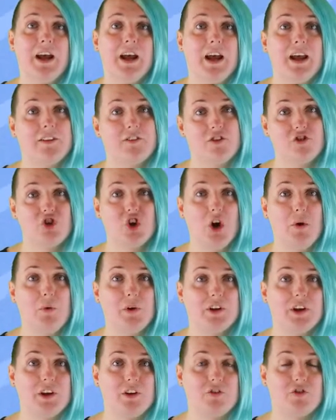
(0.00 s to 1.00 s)
It's a show
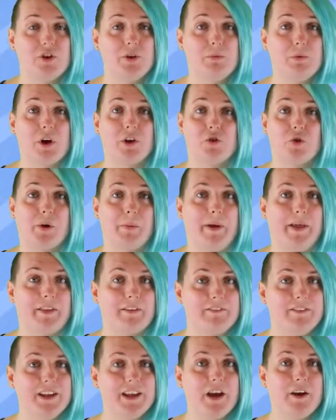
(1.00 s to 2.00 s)
on YouTube where I talk about the
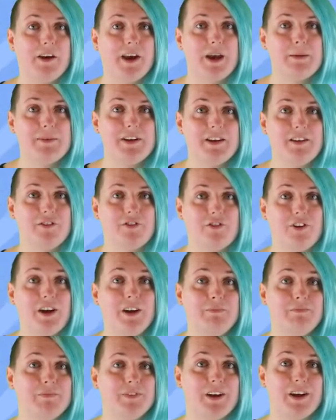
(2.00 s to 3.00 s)
video game
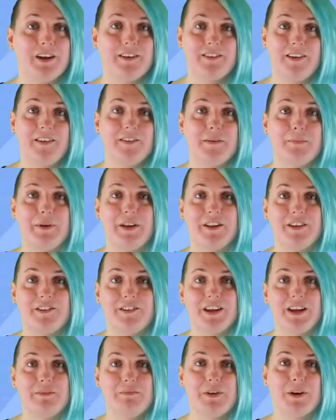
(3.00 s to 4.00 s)
industry,
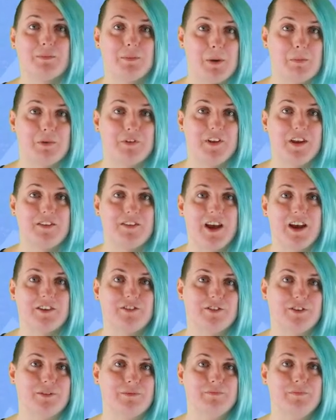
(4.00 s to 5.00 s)
accessibility, and
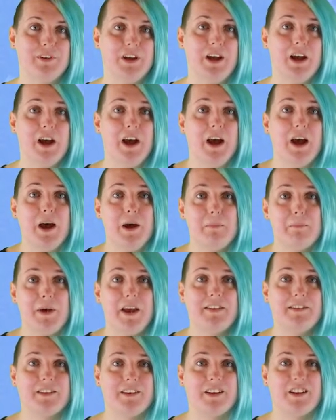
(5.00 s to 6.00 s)
representation.
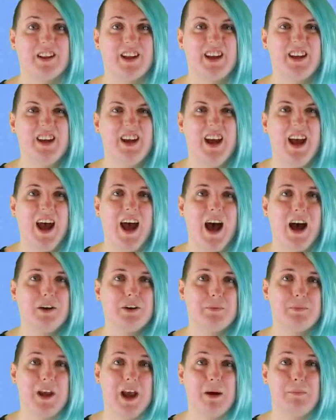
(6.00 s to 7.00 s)
Basically, how
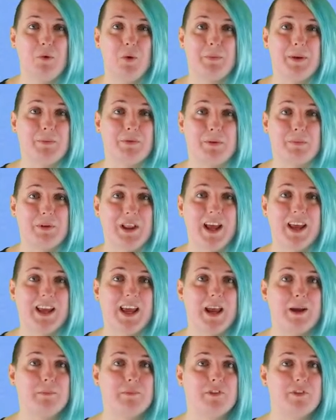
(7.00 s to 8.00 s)
can we help more people to play
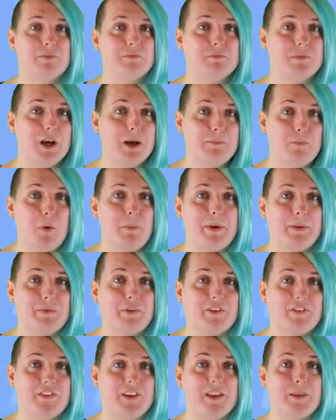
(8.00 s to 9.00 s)
games, and more people
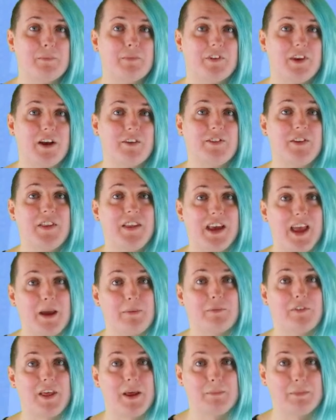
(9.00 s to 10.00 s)
to see themselves in the
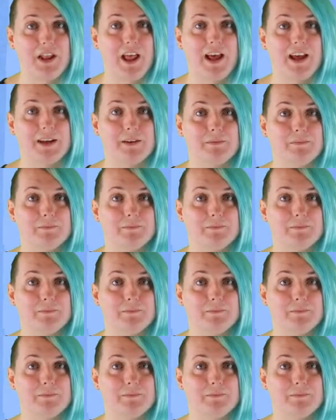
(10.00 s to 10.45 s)
games they play?